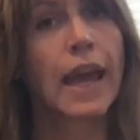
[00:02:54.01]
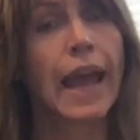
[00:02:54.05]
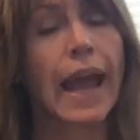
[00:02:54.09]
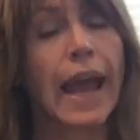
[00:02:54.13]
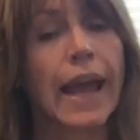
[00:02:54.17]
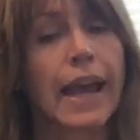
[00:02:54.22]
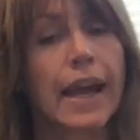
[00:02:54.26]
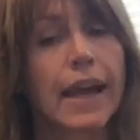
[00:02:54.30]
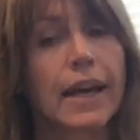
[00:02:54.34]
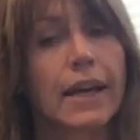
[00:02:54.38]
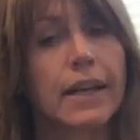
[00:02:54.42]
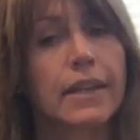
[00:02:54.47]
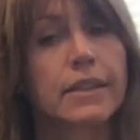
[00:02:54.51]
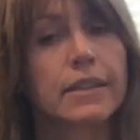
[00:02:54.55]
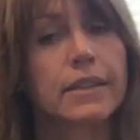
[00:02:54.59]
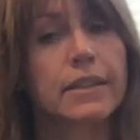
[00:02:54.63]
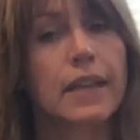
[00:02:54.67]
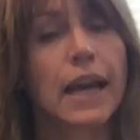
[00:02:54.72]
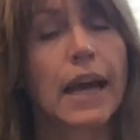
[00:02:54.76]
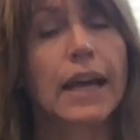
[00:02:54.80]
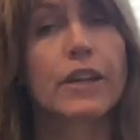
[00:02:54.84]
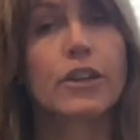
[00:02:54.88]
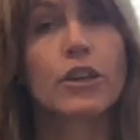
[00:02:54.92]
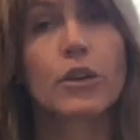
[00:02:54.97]

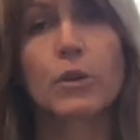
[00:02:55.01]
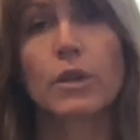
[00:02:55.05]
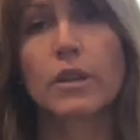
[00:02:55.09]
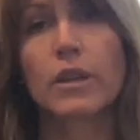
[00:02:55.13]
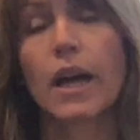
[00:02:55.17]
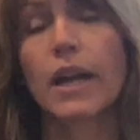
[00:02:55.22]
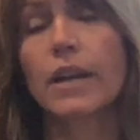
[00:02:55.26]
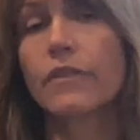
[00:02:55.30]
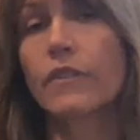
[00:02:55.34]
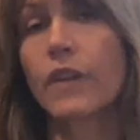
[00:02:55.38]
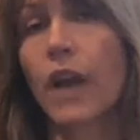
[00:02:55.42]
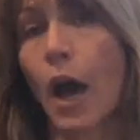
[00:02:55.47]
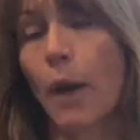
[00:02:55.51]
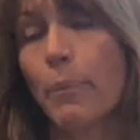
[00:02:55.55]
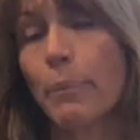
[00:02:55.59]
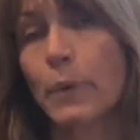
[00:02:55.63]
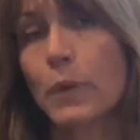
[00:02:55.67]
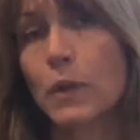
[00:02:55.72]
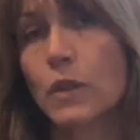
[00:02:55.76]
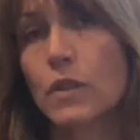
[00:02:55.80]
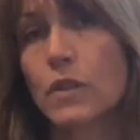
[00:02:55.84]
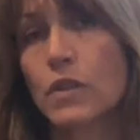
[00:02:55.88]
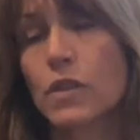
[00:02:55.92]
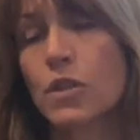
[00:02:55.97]
and I know a lot of
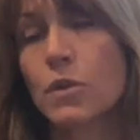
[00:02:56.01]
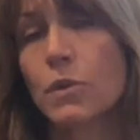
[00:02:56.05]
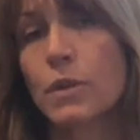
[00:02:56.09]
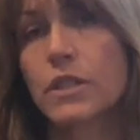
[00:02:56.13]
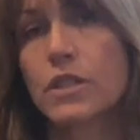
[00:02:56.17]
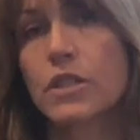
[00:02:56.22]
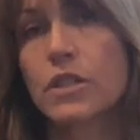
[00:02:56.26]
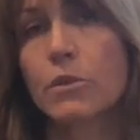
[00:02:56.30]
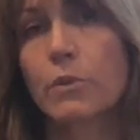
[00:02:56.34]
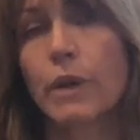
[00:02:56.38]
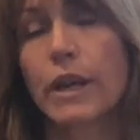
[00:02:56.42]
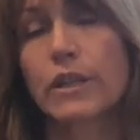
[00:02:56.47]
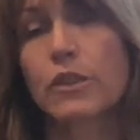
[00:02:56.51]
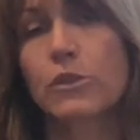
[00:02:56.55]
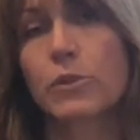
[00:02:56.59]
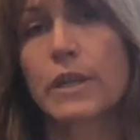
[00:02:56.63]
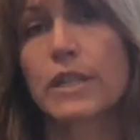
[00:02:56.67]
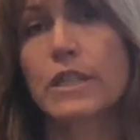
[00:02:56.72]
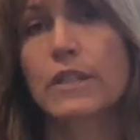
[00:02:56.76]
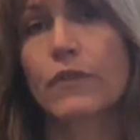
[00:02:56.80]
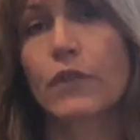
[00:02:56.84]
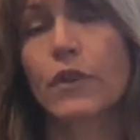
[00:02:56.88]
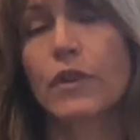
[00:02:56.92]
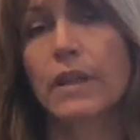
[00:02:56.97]
couples who it's the right
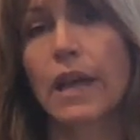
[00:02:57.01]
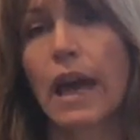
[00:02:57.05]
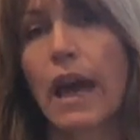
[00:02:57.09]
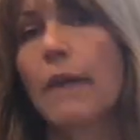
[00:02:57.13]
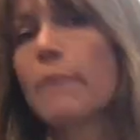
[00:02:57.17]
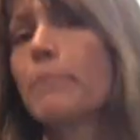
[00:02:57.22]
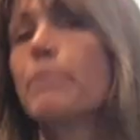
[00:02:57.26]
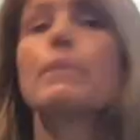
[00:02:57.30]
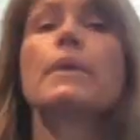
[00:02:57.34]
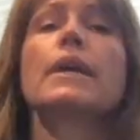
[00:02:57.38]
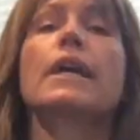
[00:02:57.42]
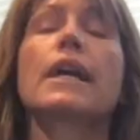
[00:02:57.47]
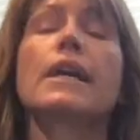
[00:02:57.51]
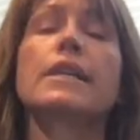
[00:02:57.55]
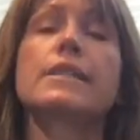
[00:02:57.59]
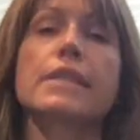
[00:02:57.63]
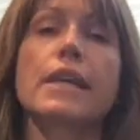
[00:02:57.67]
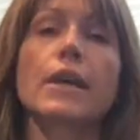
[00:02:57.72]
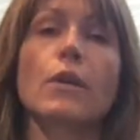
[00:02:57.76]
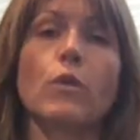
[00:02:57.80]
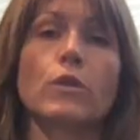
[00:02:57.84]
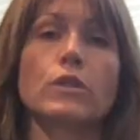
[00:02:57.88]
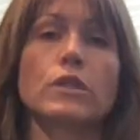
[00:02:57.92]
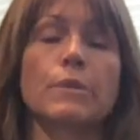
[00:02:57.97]
choice for them because
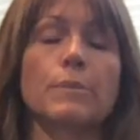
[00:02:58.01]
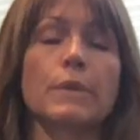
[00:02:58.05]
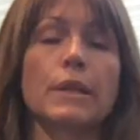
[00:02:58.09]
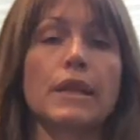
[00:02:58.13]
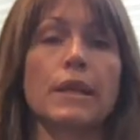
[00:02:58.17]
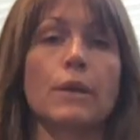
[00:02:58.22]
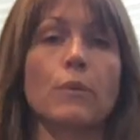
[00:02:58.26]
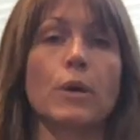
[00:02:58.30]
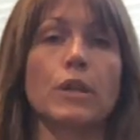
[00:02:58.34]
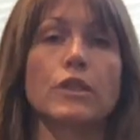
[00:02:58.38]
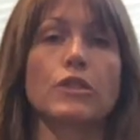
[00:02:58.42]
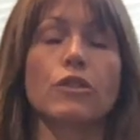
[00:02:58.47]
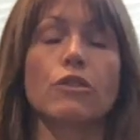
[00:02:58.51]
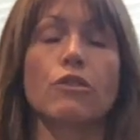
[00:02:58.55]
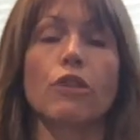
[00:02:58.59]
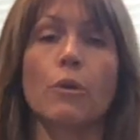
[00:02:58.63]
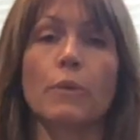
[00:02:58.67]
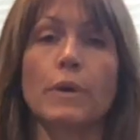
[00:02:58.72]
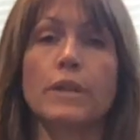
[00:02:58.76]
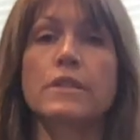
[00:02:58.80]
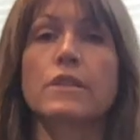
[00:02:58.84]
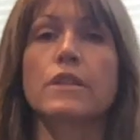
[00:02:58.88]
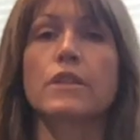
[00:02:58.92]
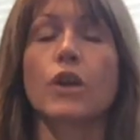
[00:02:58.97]
they ultimately want to
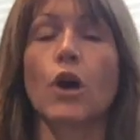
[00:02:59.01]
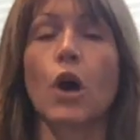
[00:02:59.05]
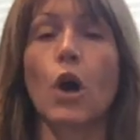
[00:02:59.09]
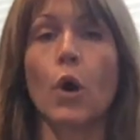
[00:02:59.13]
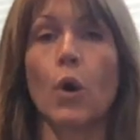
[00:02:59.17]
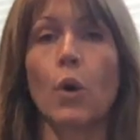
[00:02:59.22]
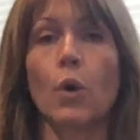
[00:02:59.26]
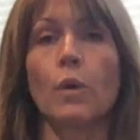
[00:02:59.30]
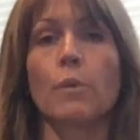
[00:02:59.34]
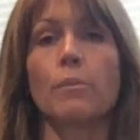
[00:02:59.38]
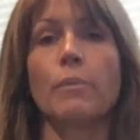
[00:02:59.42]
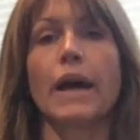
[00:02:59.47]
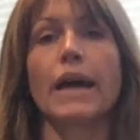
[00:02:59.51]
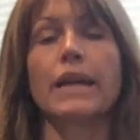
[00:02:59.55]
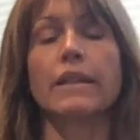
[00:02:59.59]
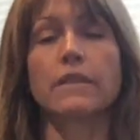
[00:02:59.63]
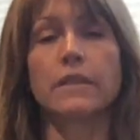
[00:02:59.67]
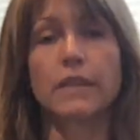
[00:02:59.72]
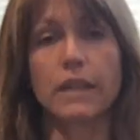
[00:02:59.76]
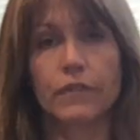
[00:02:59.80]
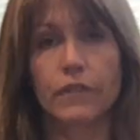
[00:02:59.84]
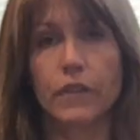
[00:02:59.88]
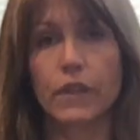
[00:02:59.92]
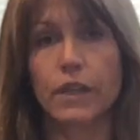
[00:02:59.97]
grow into the home
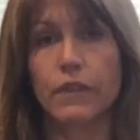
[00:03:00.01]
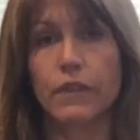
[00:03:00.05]
and live in